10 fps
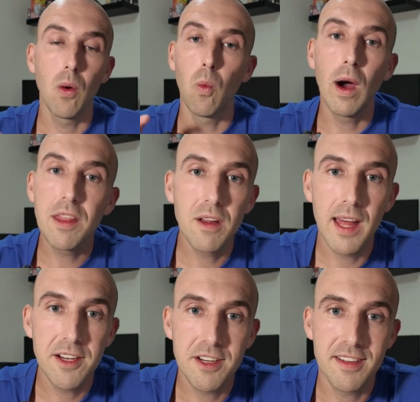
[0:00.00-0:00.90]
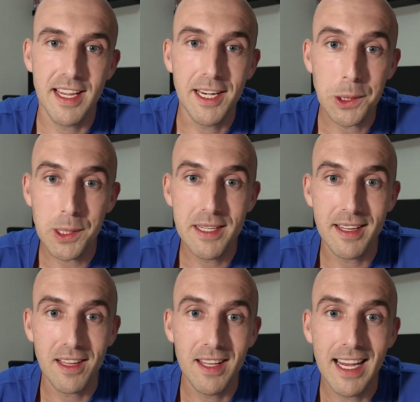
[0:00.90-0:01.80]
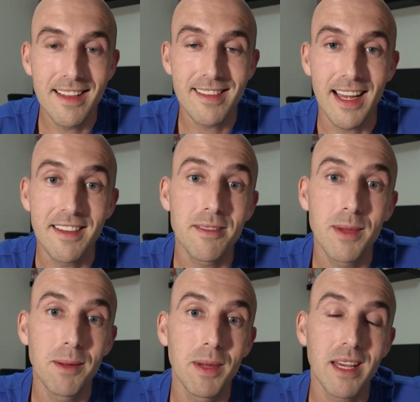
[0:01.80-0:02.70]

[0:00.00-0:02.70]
whether that's just increasing client sentiment